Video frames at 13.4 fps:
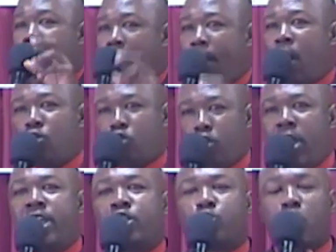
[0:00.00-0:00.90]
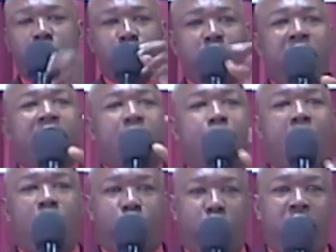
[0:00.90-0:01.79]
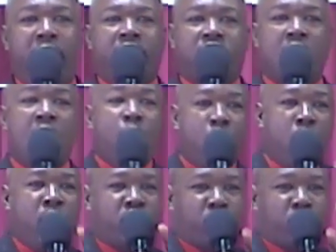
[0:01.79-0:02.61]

about grace, we would read about grace, we would